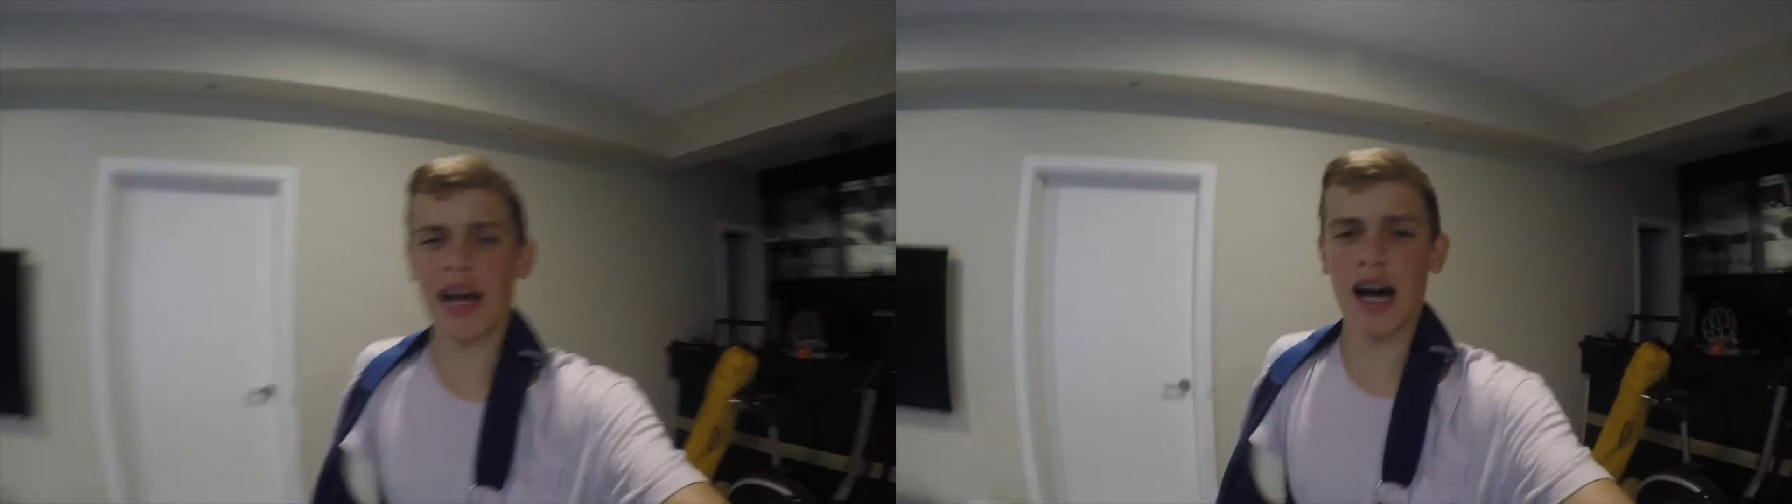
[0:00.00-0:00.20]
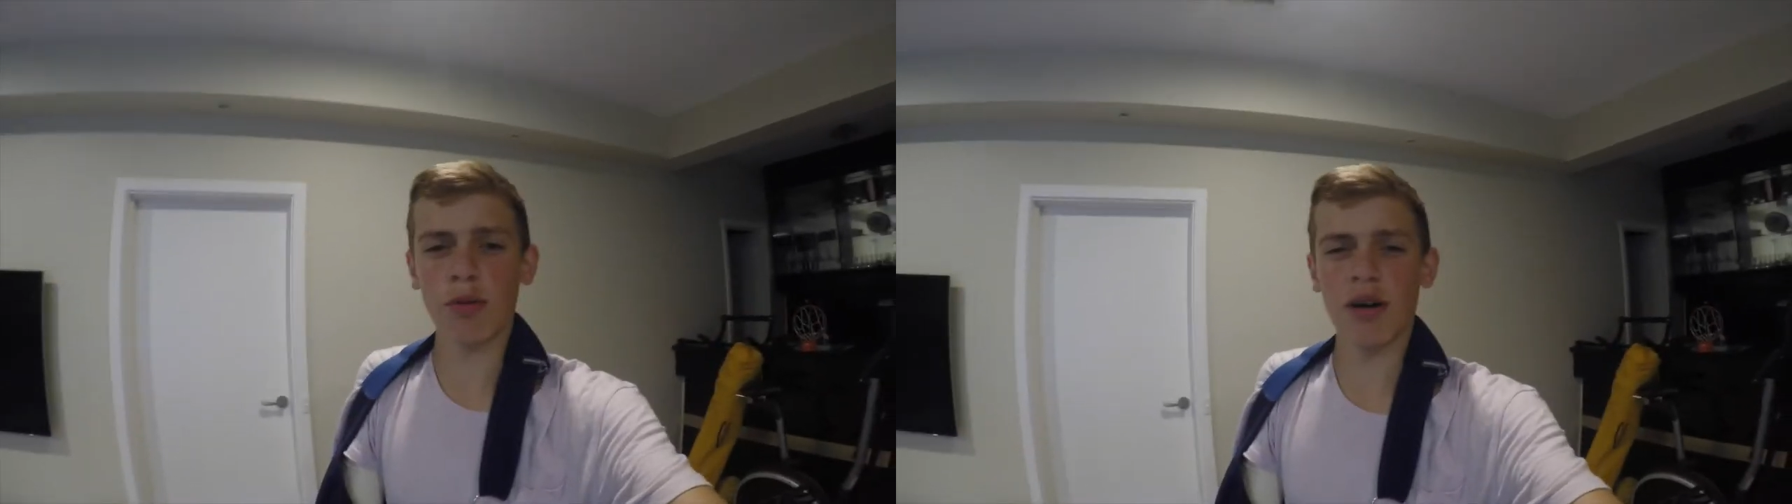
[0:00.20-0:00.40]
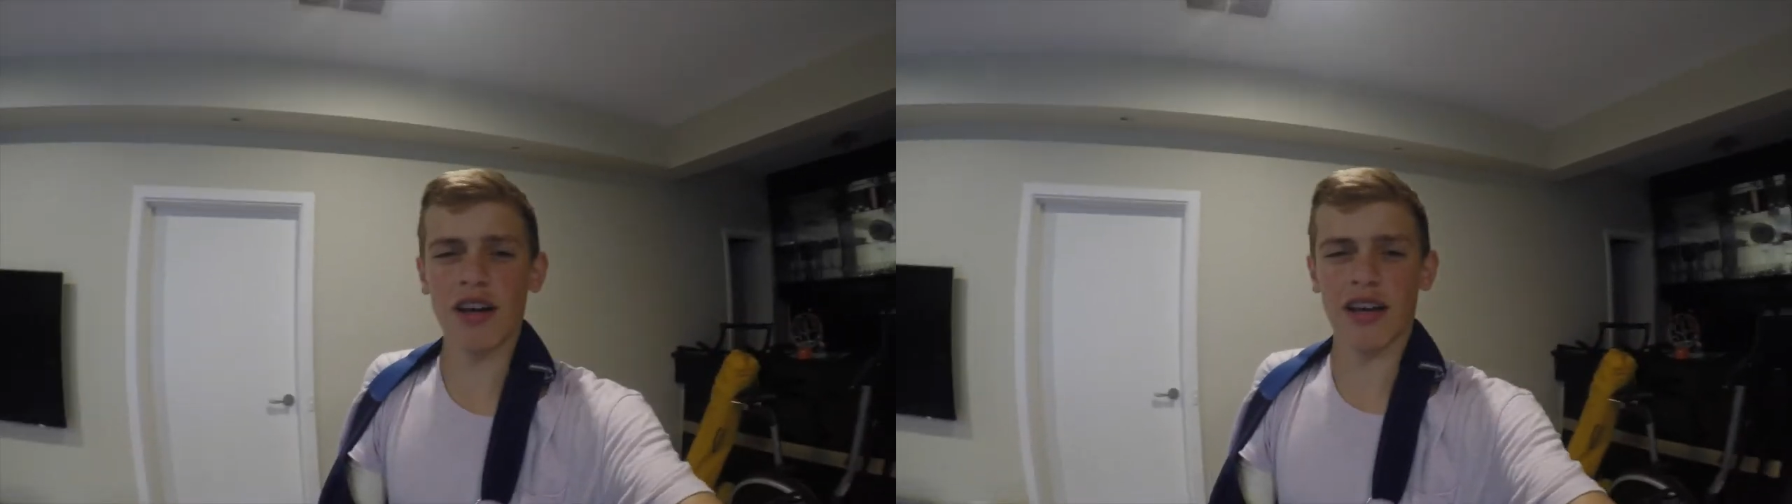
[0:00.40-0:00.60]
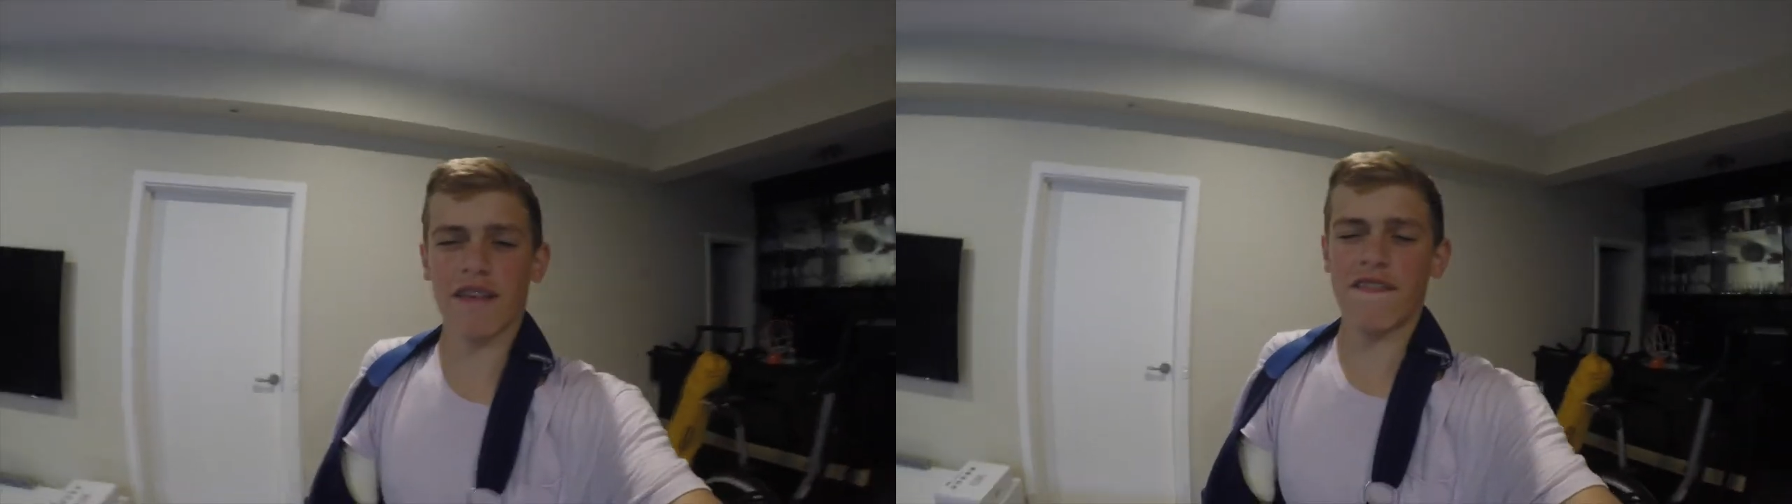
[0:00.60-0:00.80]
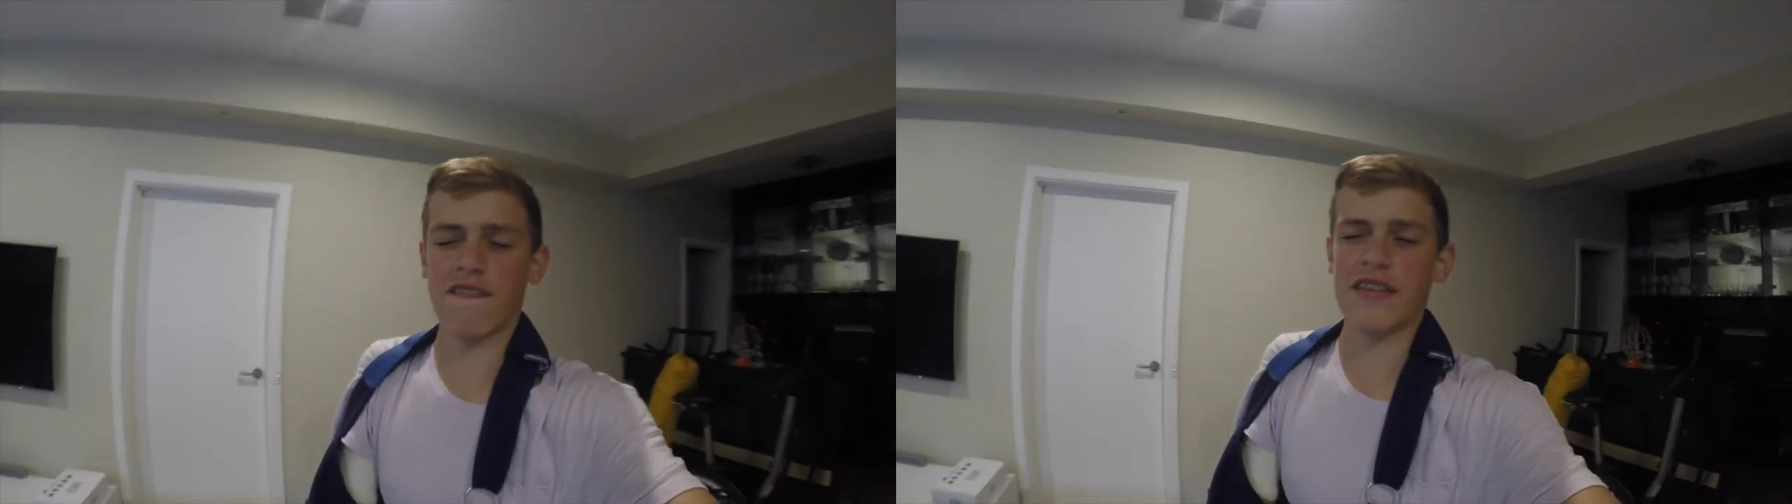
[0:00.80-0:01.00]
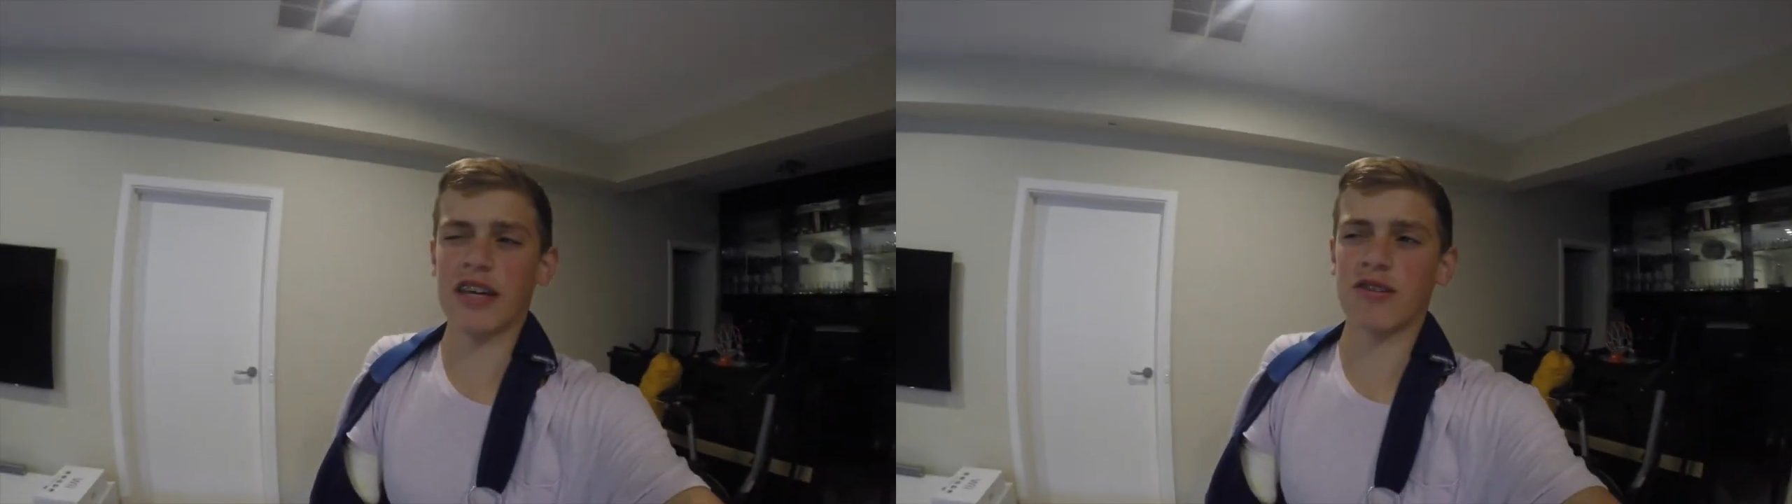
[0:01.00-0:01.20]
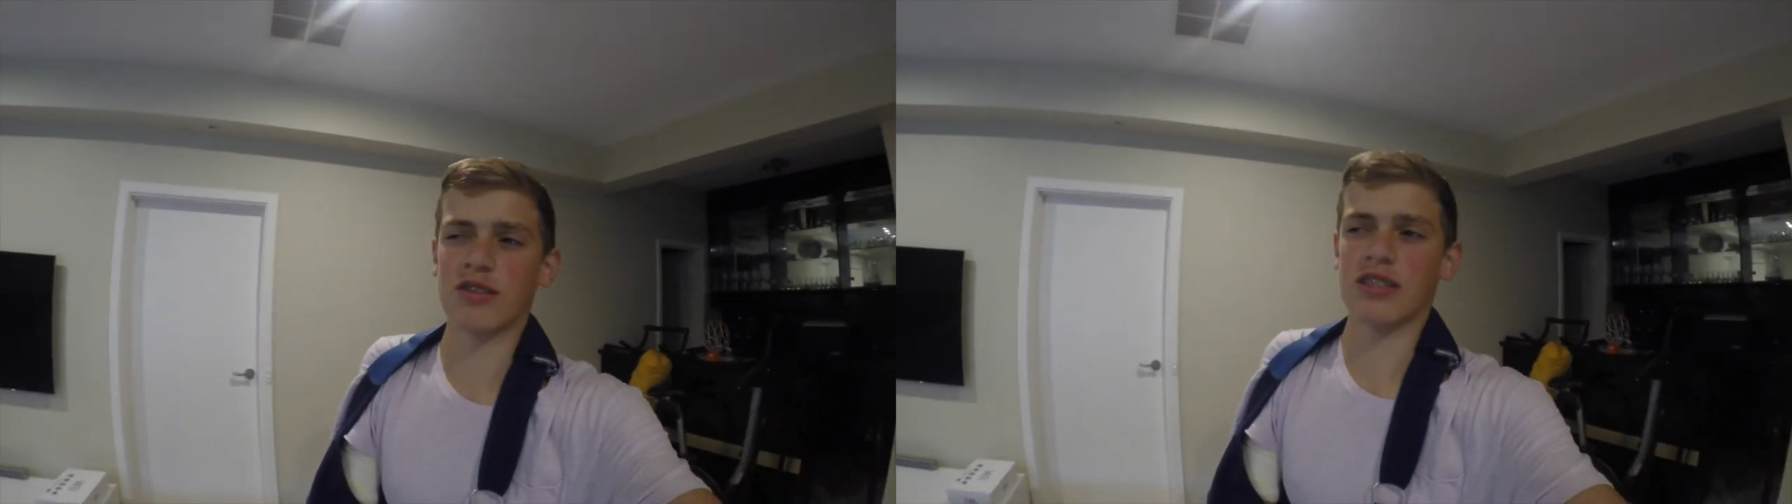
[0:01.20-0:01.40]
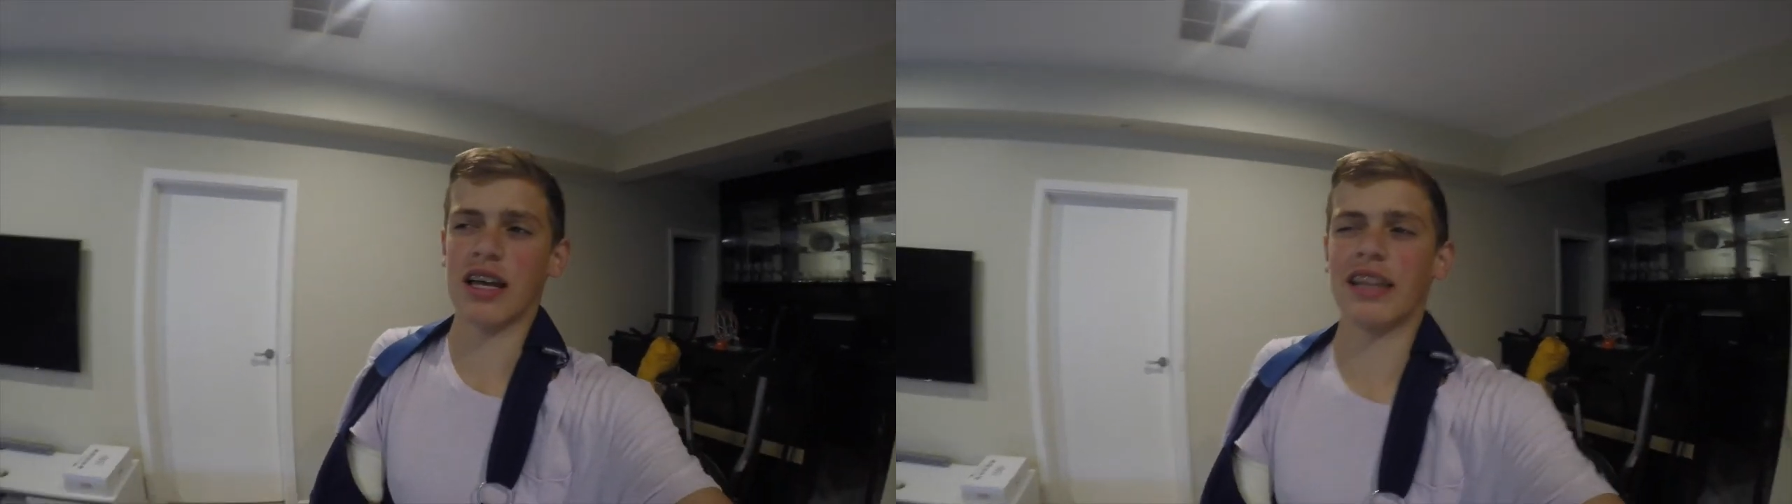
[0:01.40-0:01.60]
My elbow
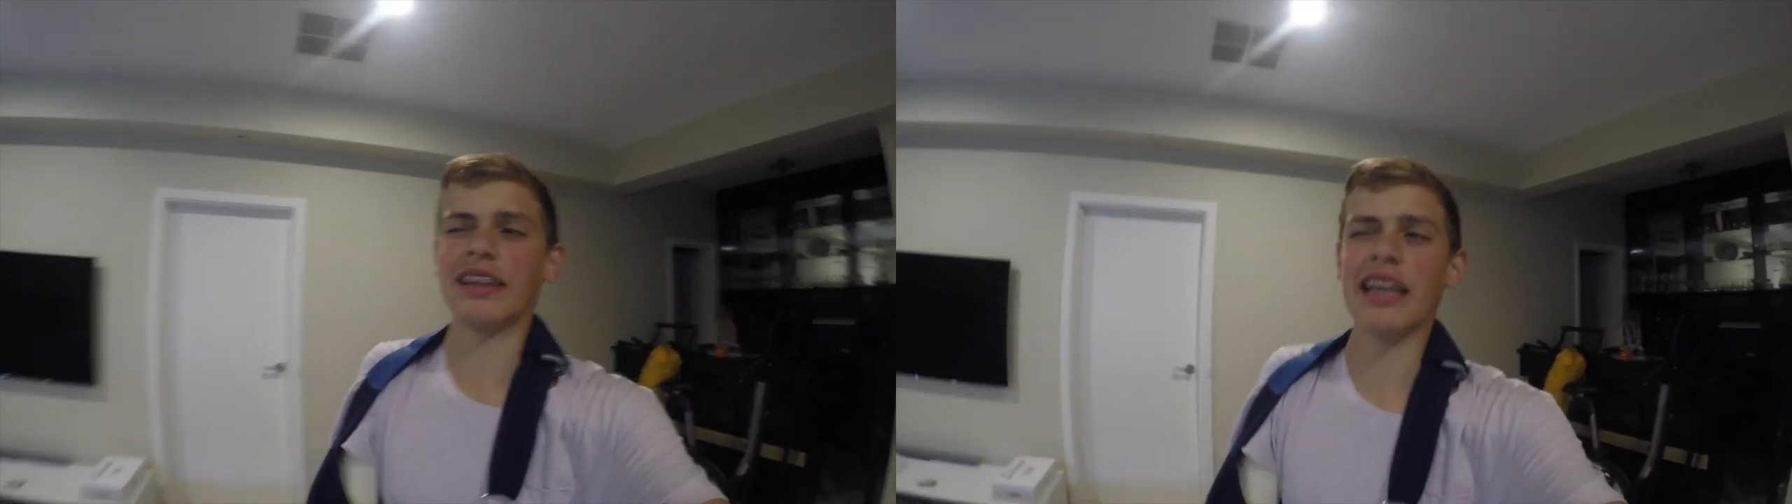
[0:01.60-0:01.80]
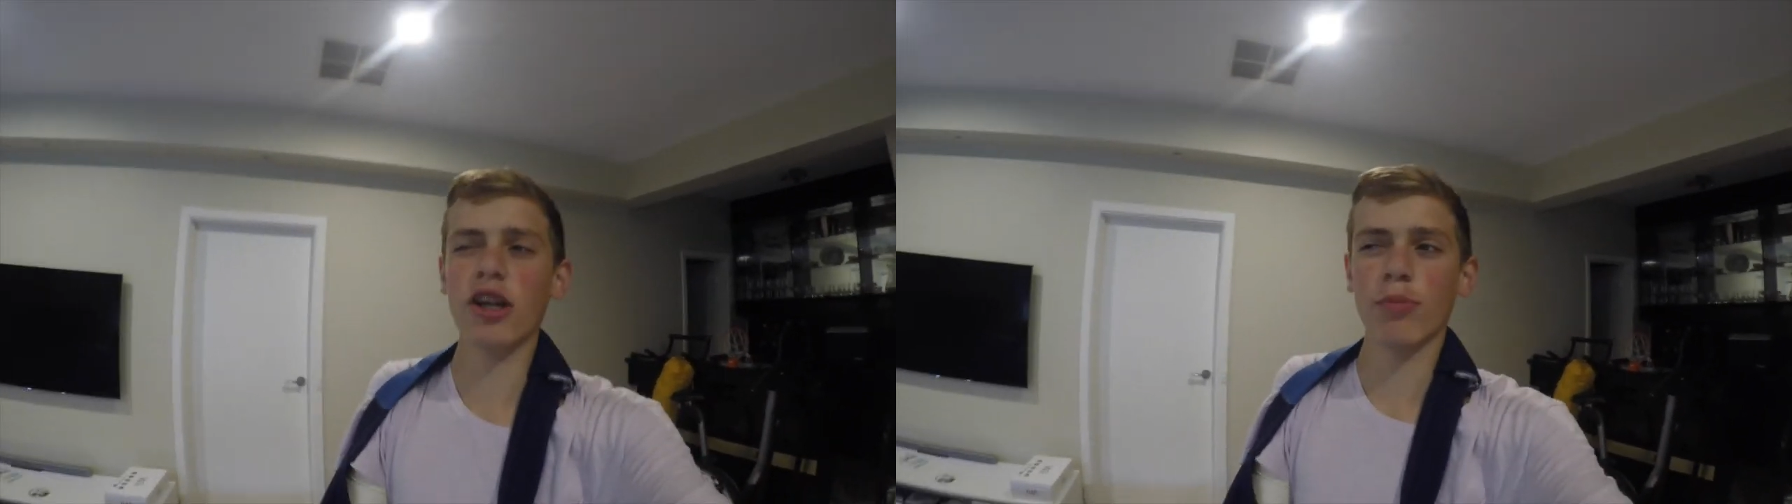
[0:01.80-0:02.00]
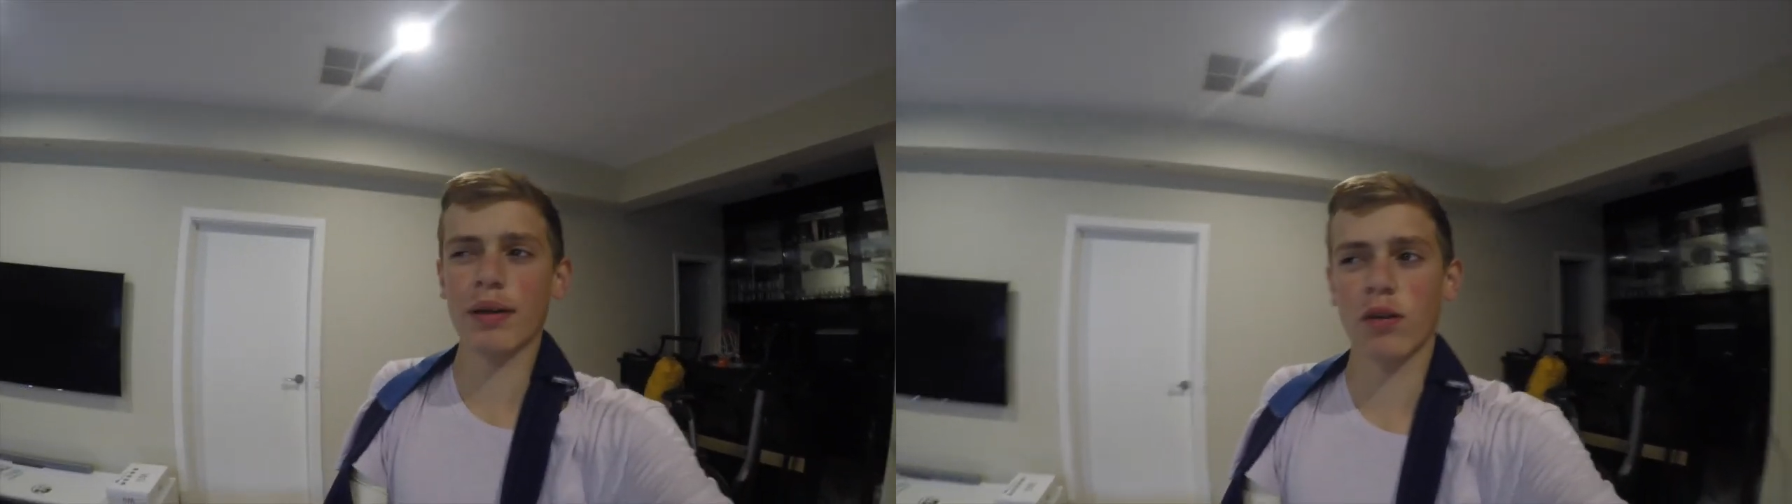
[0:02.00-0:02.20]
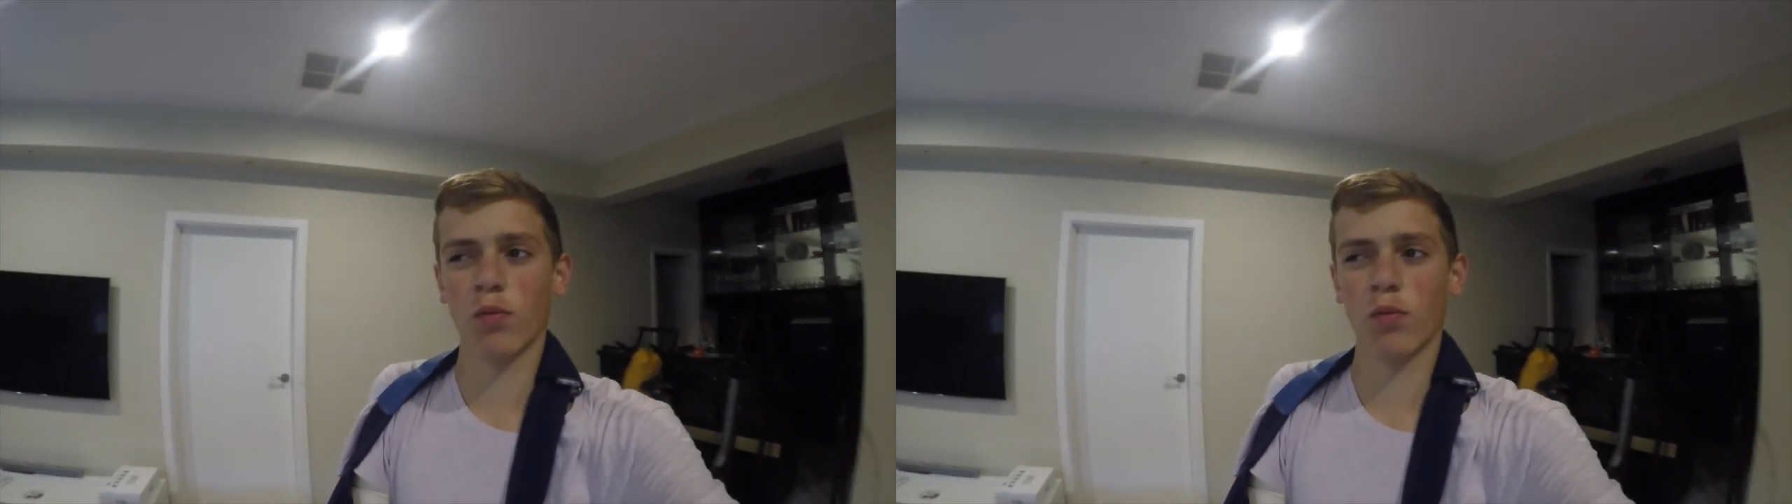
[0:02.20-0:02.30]
feels a little bit